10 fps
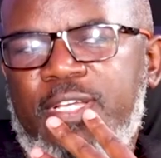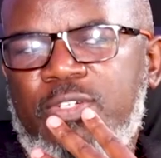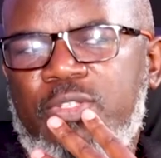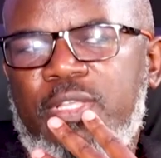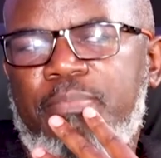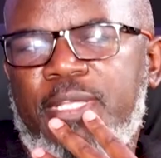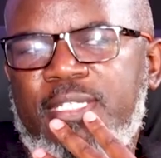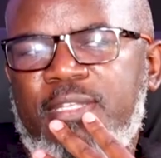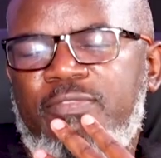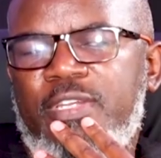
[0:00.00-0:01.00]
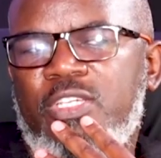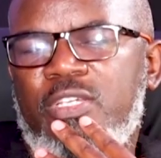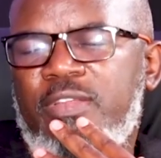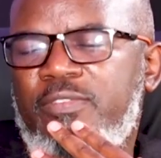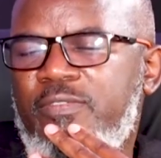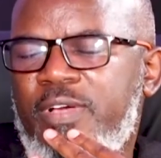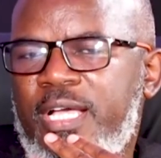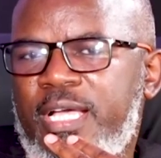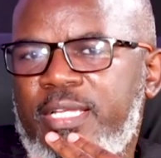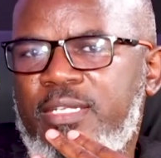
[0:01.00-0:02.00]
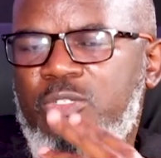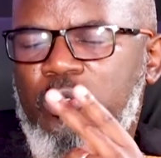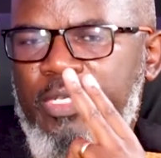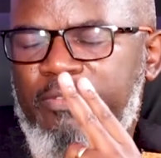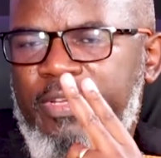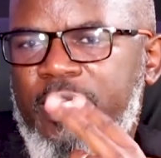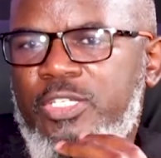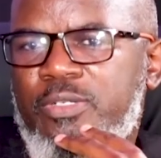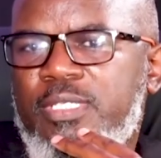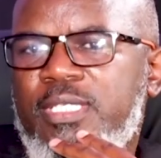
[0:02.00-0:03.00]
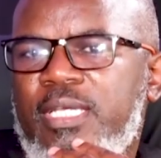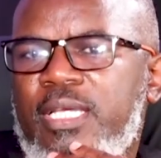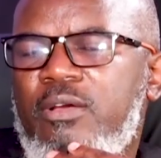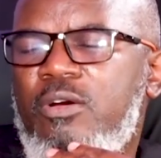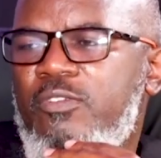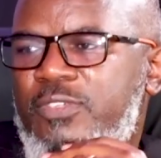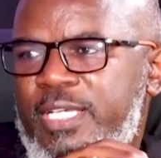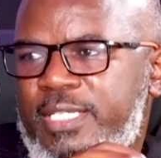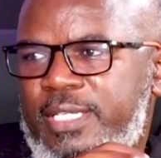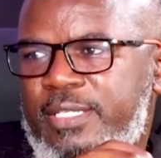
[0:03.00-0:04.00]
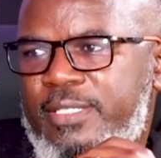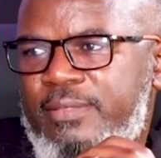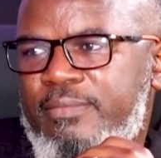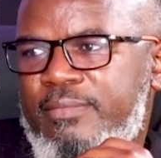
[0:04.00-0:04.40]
to the best definition I've ever had, two definitions of success.